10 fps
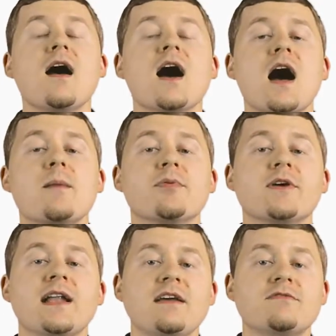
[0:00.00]

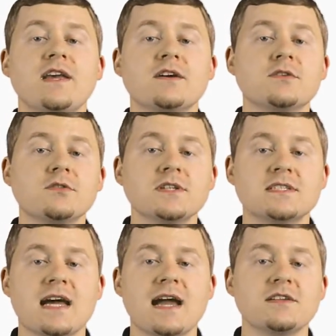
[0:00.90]
operate a vehicle
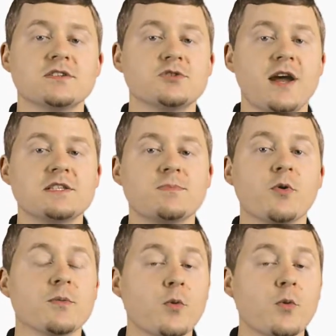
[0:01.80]
designed to transport